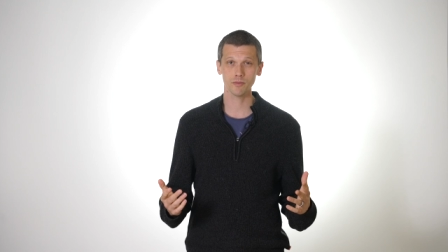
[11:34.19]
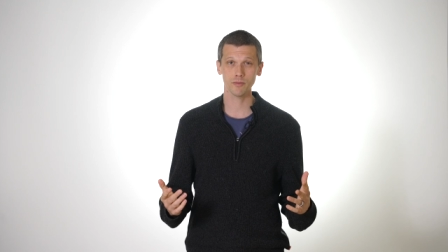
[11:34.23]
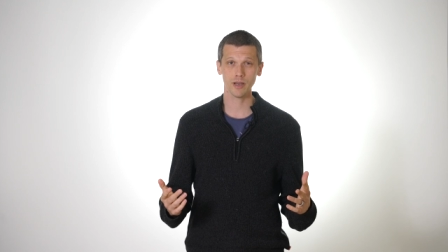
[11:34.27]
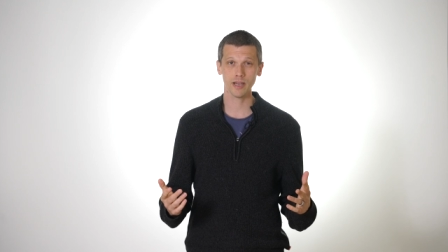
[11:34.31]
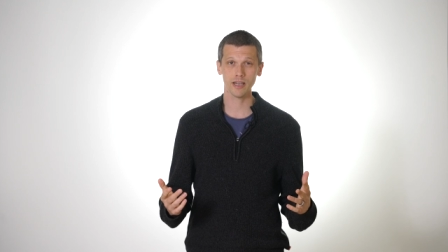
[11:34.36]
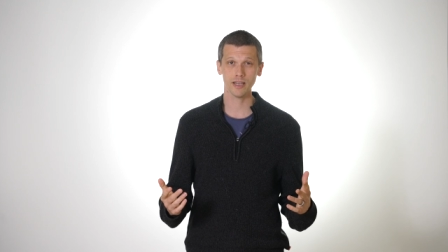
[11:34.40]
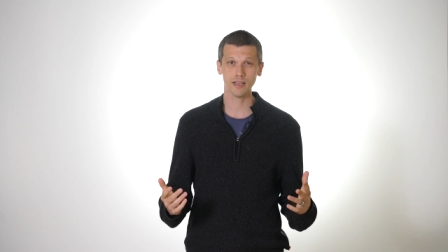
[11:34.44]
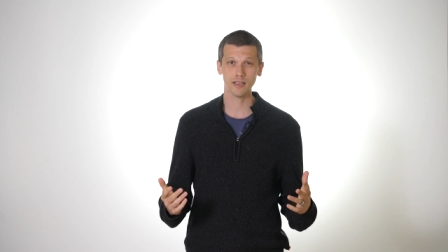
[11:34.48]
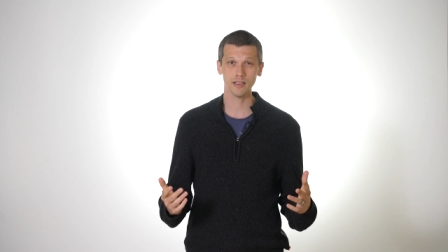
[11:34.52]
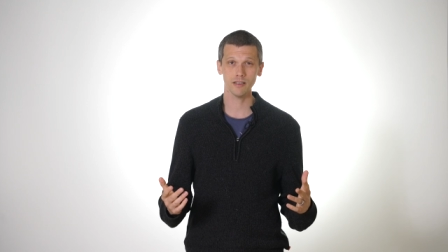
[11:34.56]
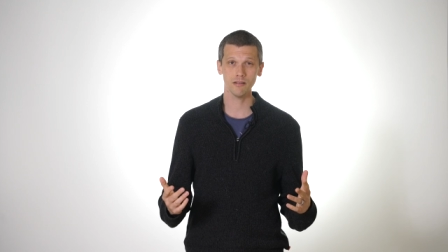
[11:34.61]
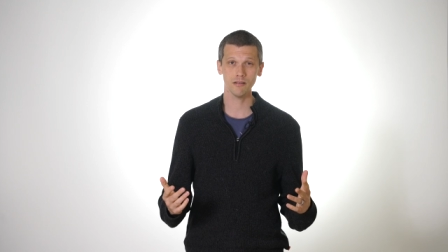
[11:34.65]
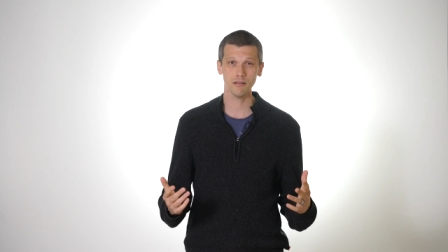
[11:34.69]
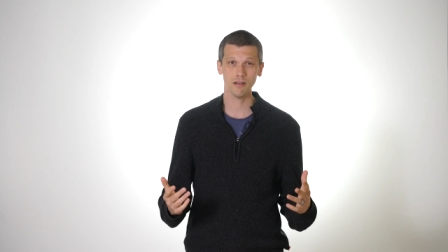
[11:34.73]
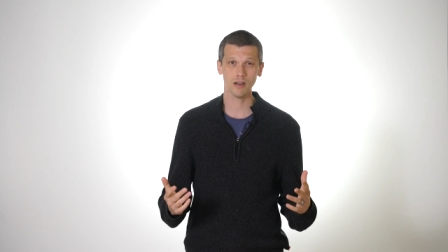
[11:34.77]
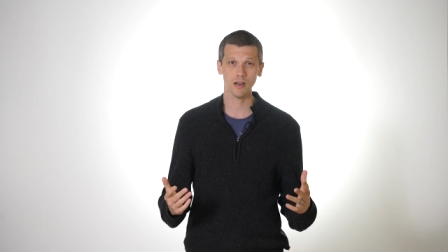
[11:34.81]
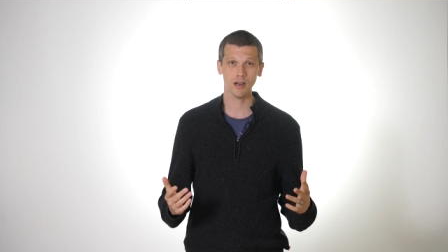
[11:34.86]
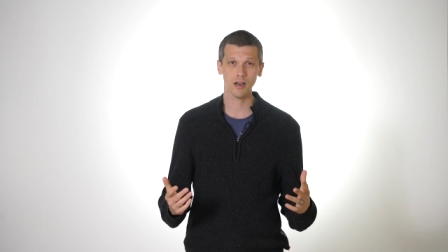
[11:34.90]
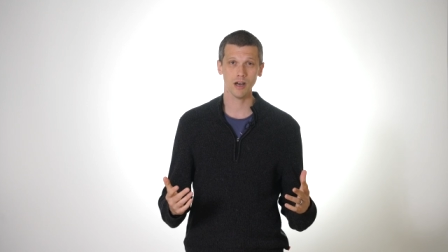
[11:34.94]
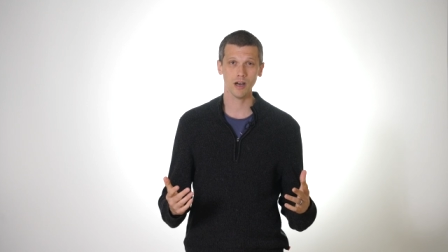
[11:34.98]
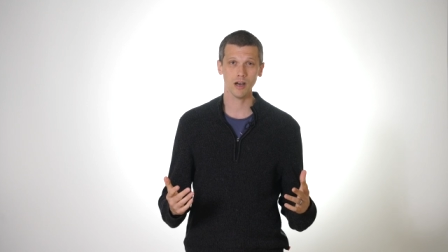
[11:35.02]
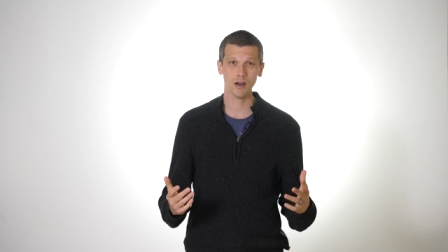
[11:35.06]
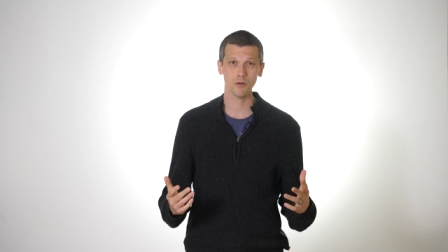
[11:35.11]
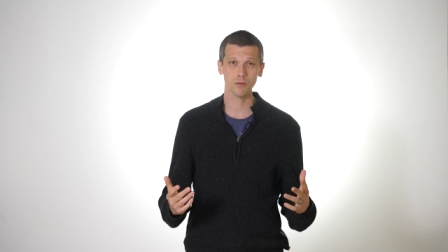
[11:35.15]
bacon
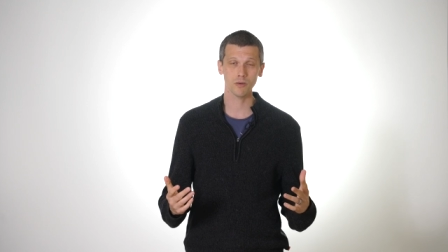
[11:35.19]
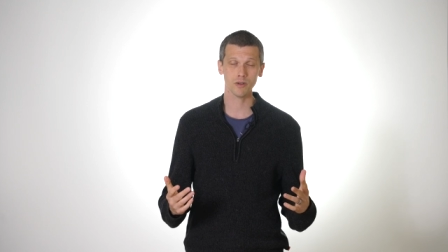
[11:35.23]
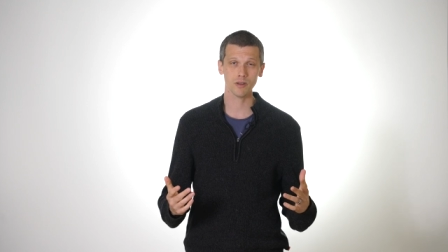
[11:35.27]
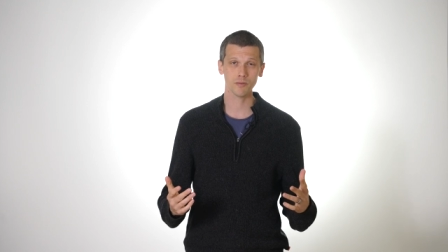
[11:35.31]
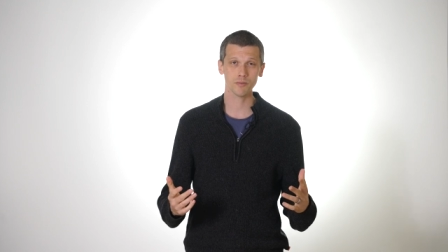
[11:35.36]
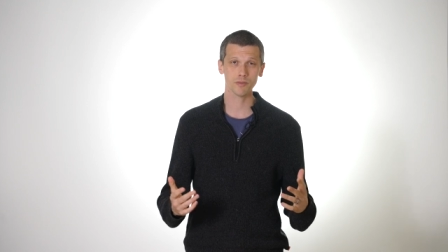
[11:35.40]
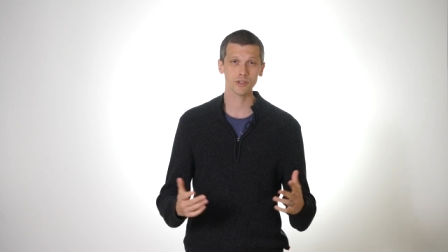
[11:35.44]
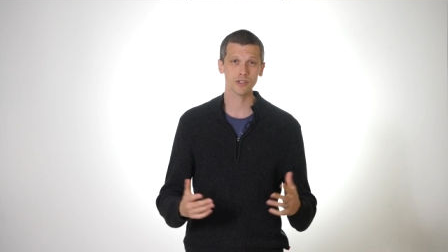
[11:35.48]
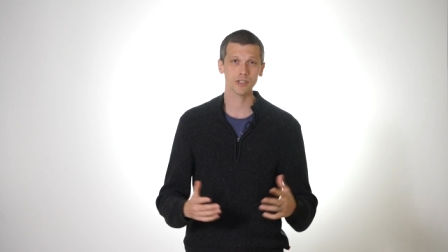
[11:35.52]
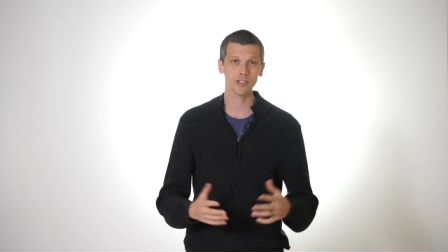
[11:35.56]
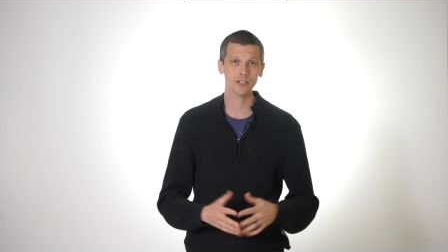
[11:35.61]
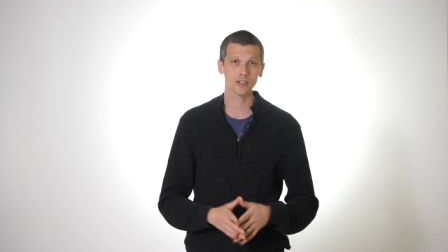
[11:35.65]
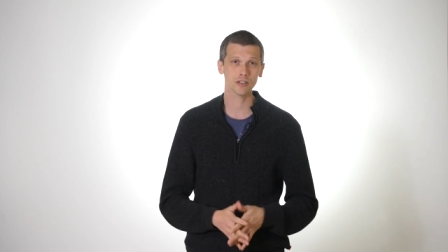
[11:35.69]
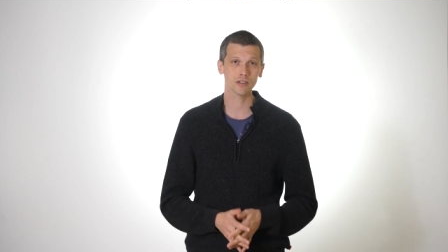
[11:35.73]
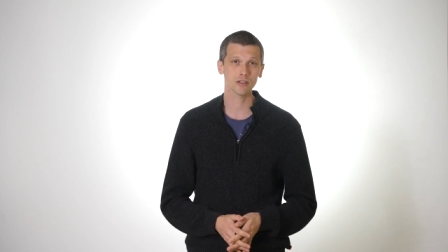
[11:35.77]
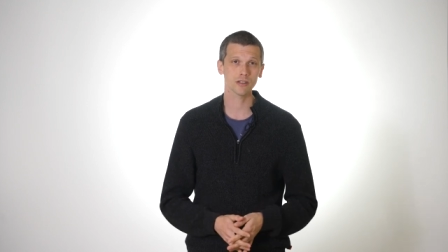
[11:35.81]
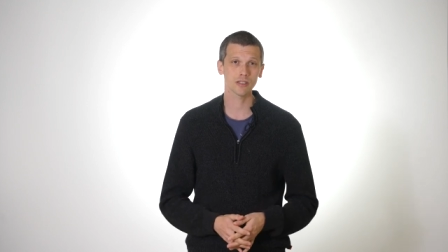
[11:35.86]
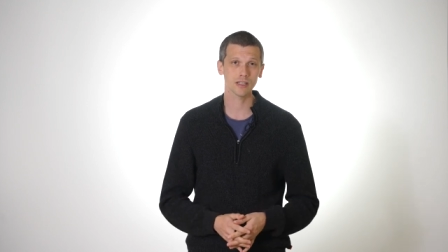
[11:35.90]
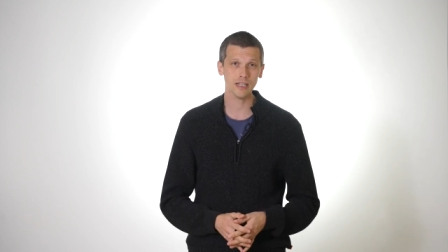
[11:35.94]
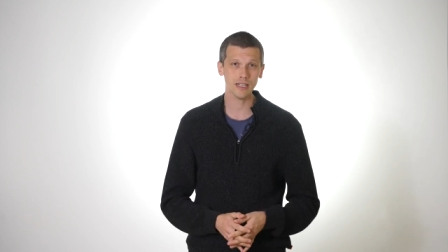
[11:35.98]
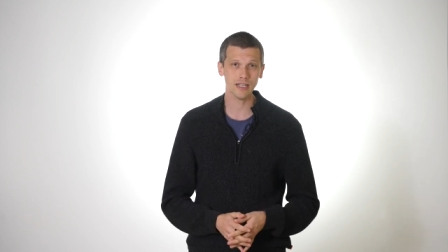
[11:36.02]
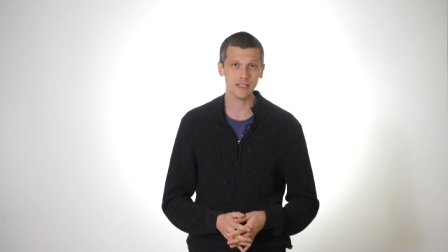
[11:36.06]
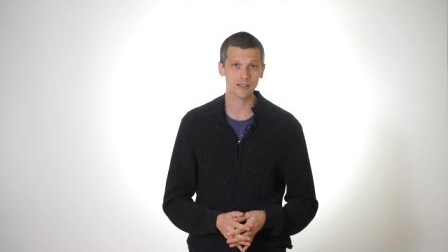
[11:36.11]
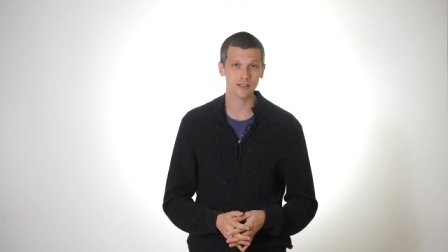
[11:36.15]
with a particular
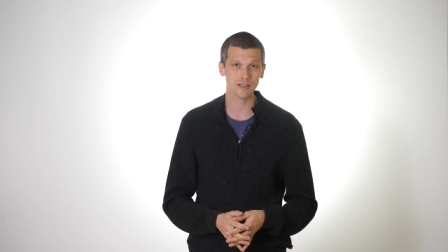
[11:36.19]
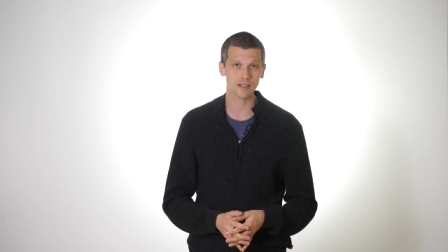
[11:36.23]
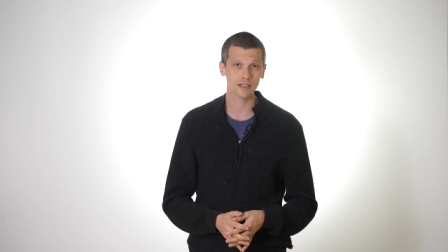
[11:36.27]
lens?